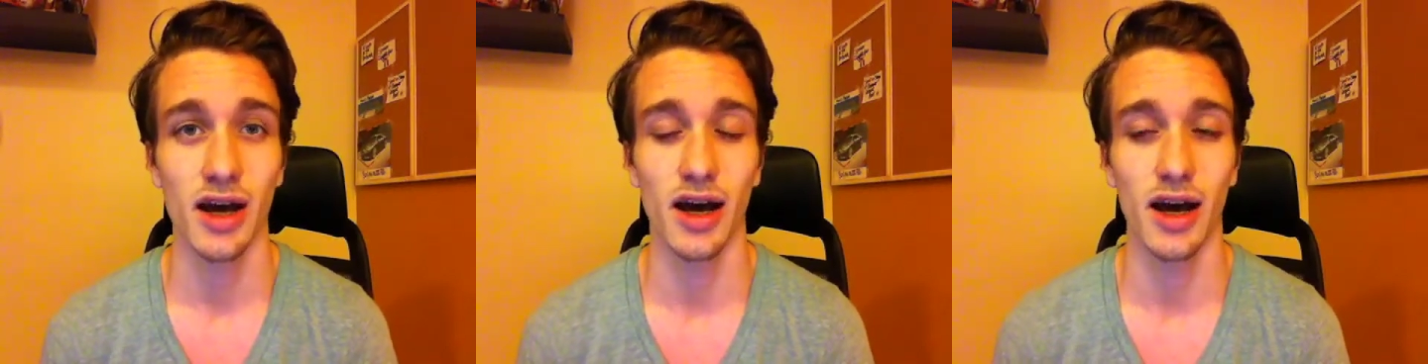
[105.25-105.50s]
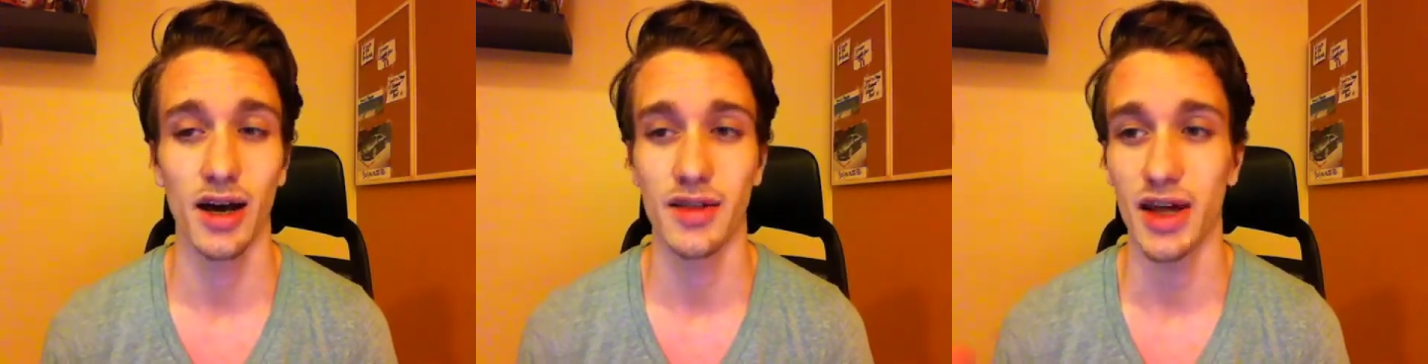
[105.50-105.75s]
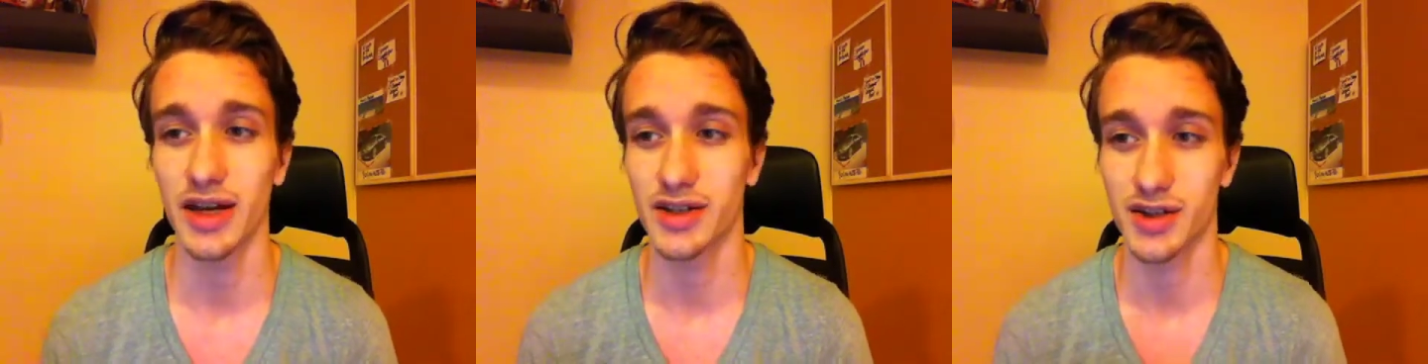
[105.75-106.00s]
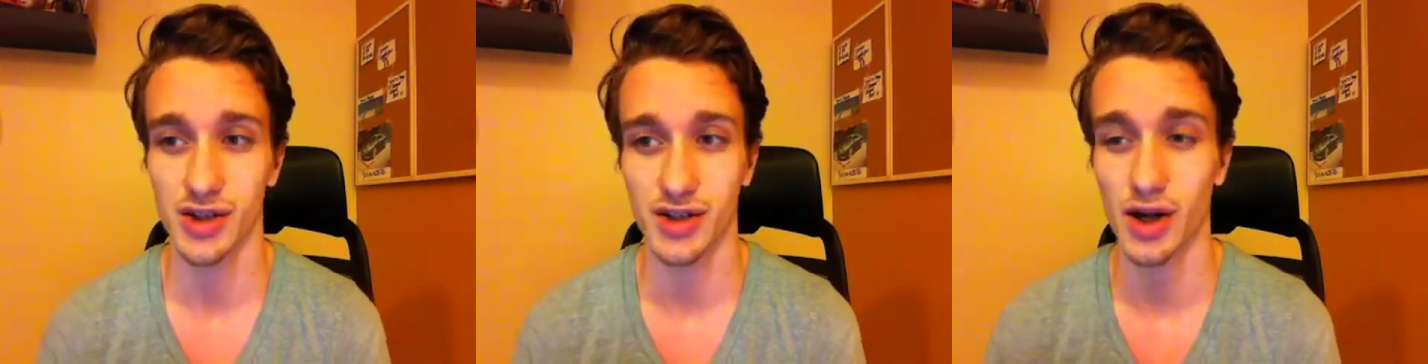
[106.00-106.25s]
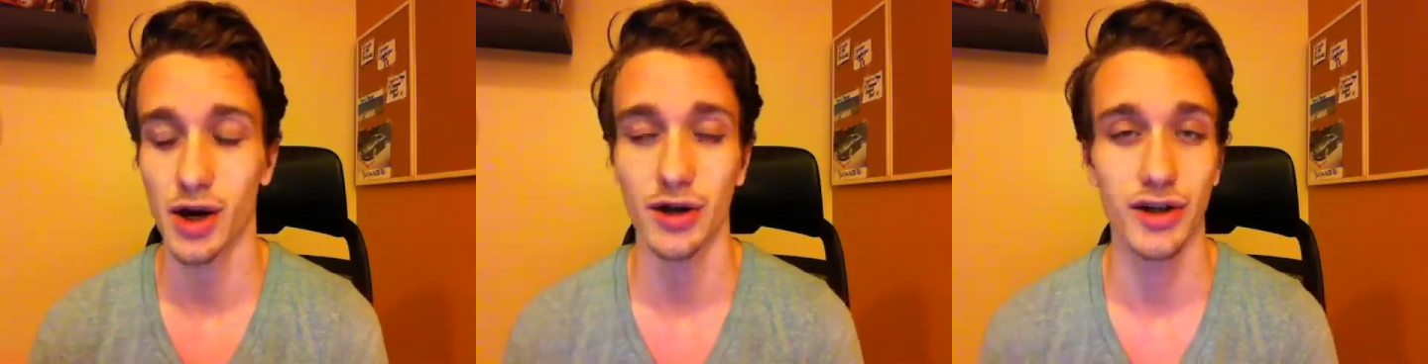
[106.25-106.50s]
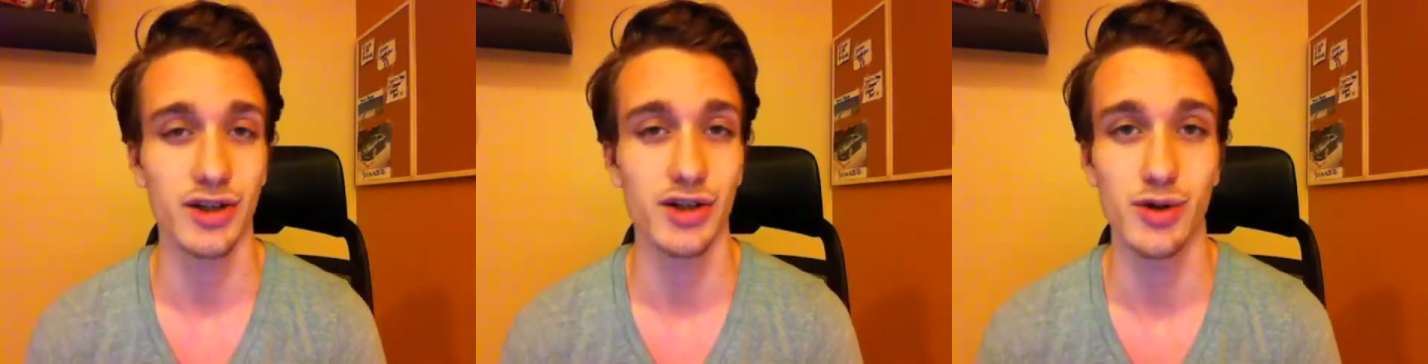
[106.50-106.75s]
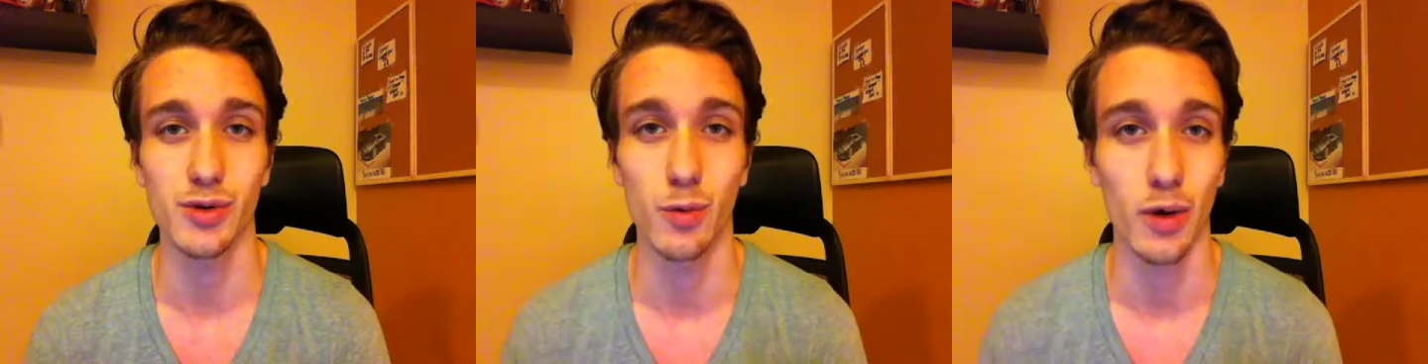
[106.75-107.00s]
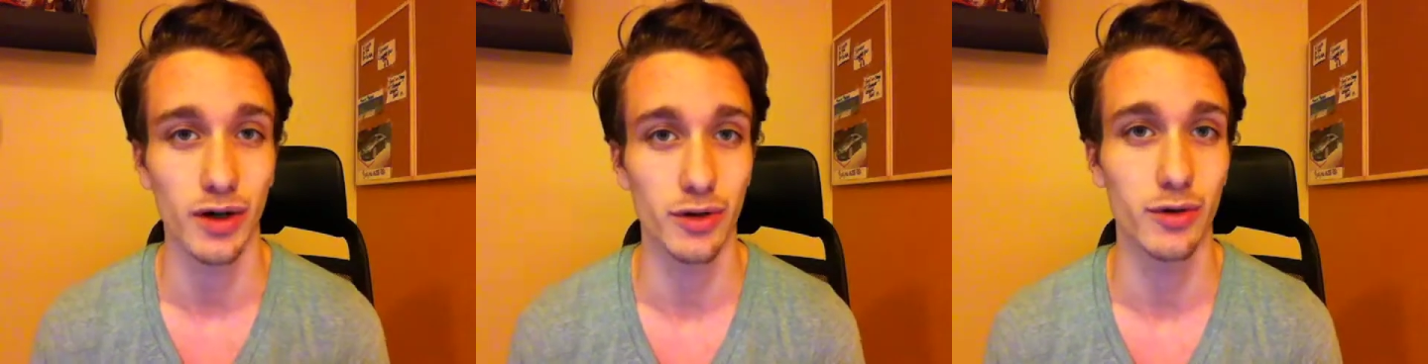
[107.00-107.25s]
that it's just targeted to
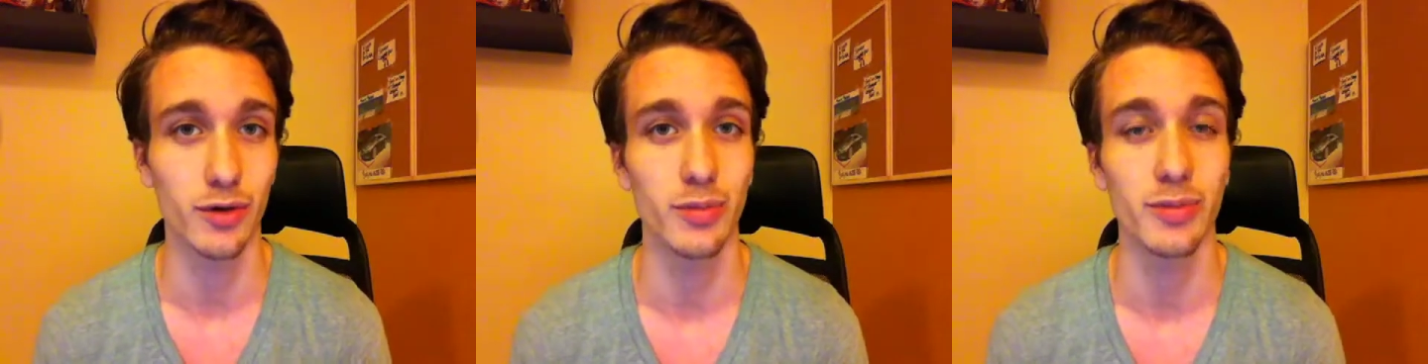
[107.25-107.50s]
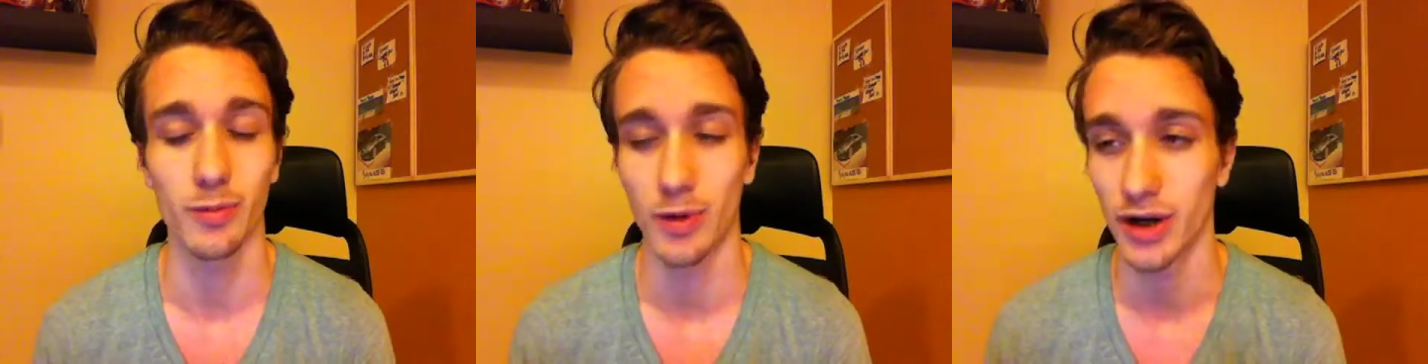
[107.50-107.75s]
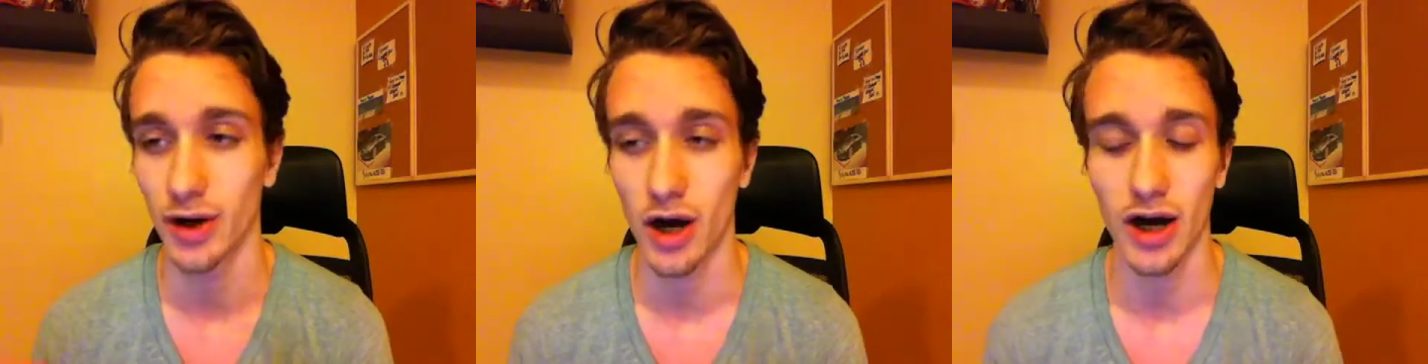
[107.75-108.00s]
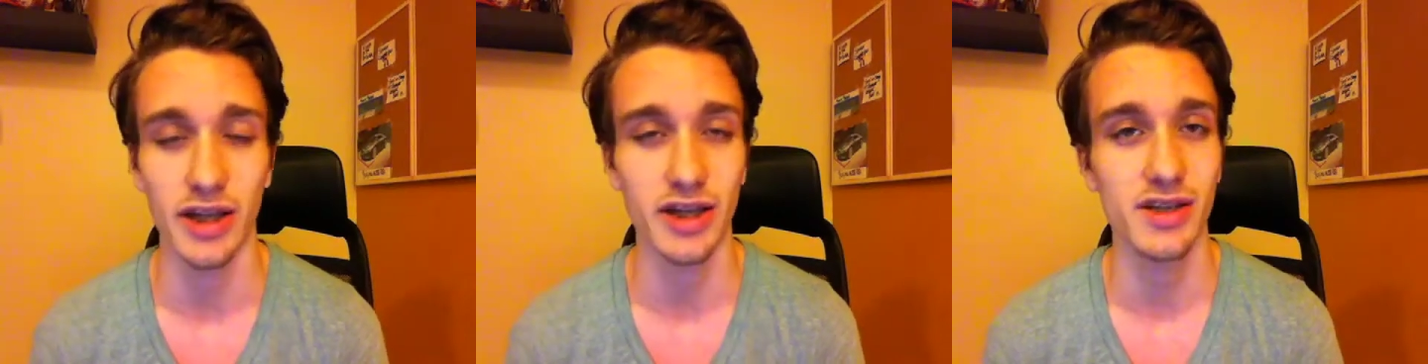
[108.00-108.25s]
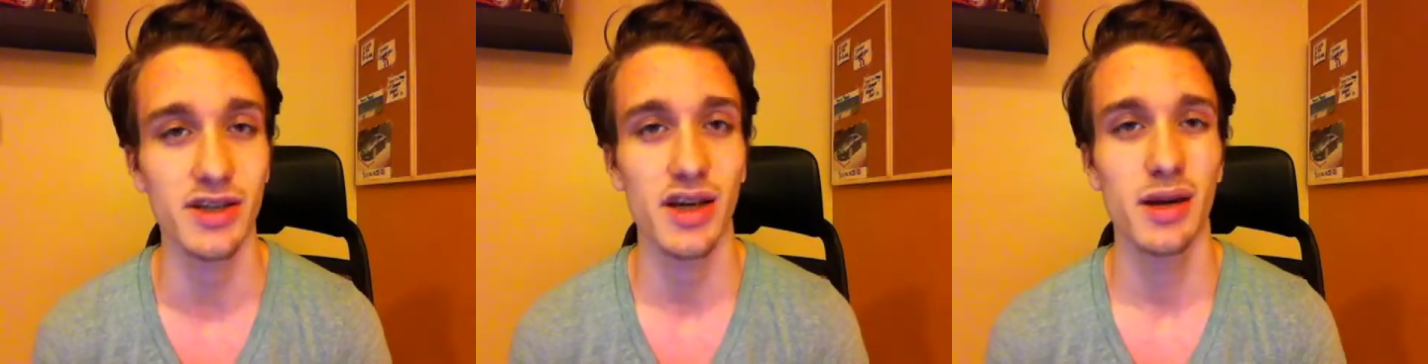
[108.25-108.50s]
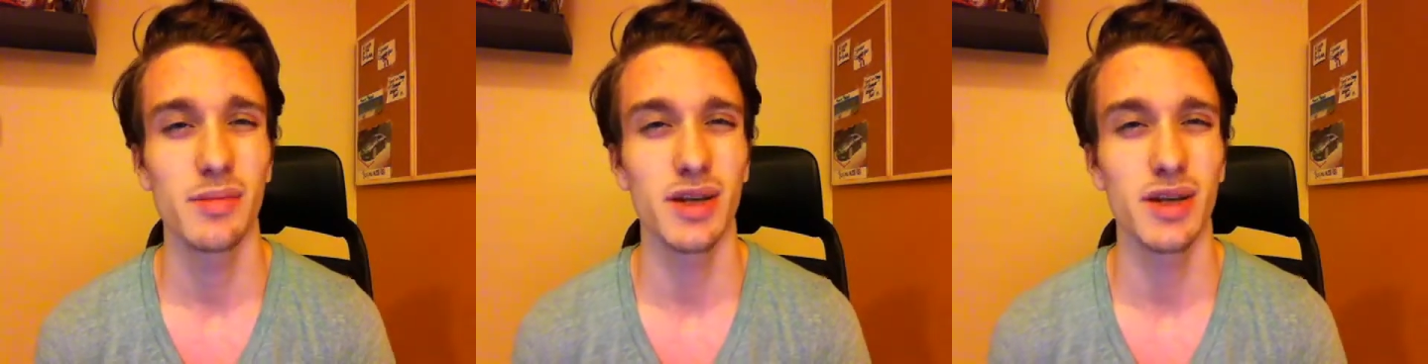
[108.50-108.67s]
one group, one audience,